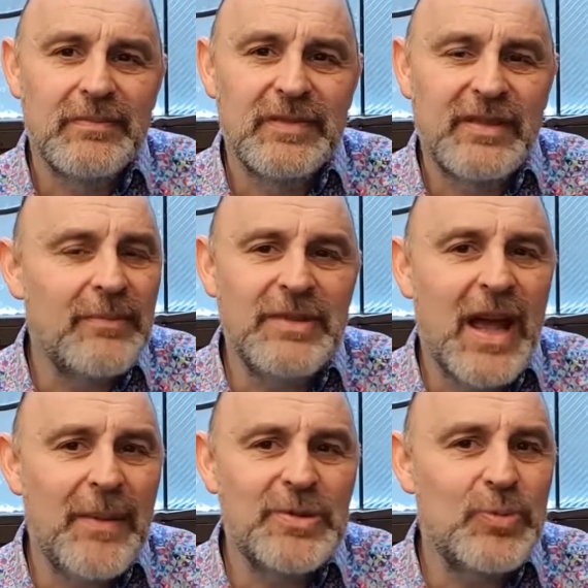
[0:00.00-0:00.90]

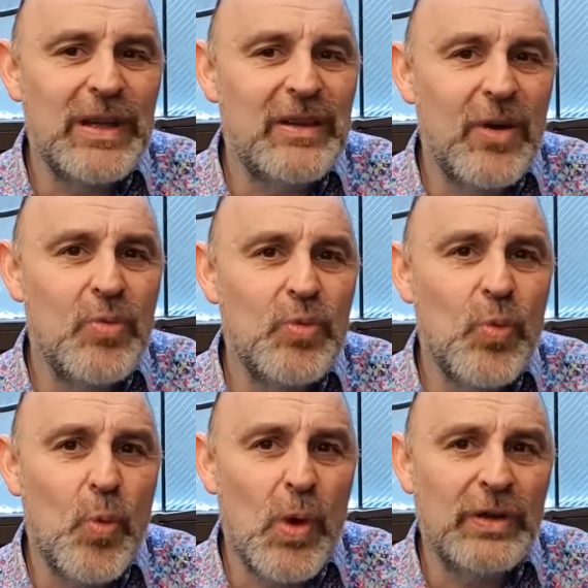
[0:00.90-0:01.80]
Sometimes we don't
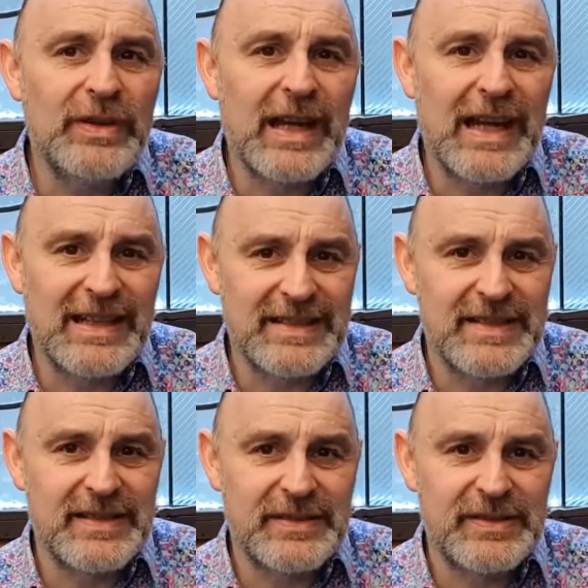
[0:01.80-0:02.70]
want
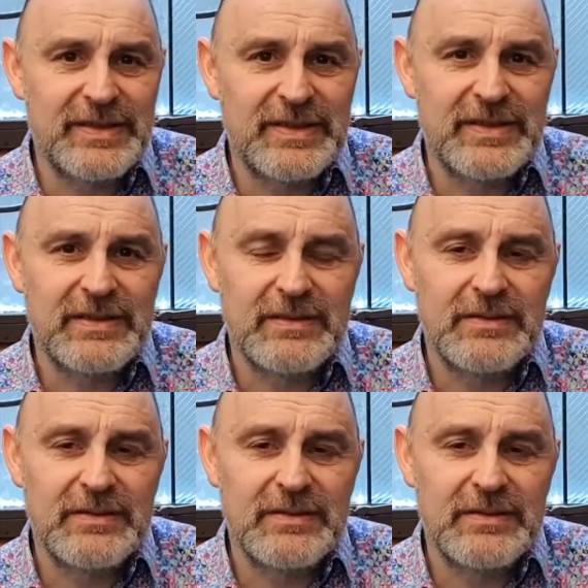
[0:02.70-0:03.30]
answers.